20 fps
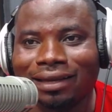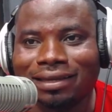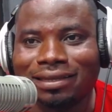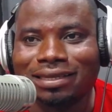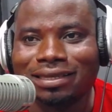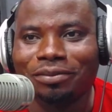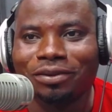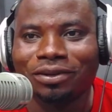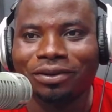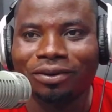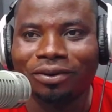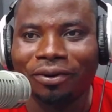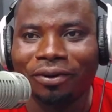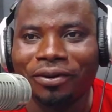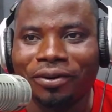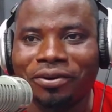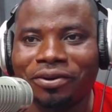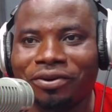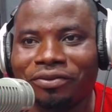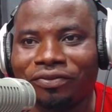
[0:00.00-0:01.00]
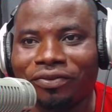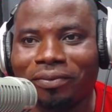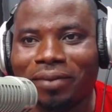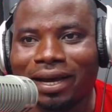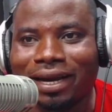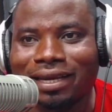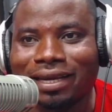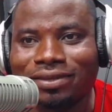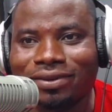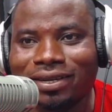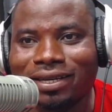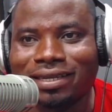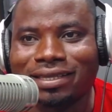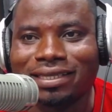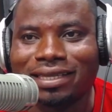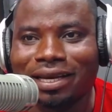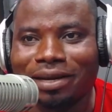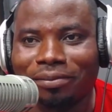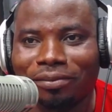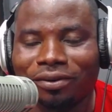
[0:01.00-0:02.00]
Sabi, or your football and I saw it in
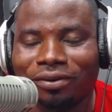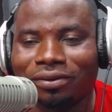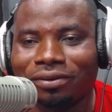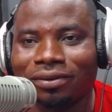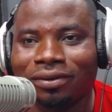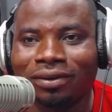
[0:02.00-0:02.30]
cyber.